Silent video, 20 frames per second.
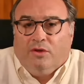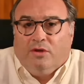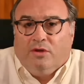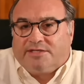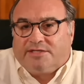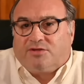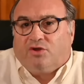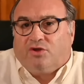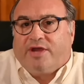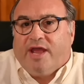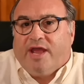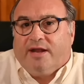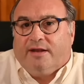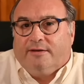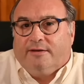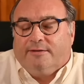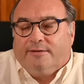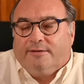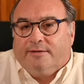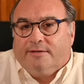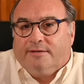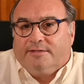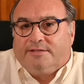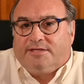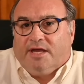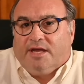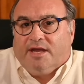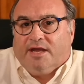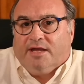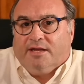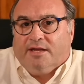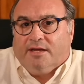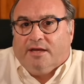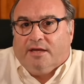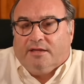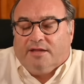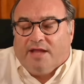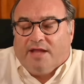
let's look at say uh,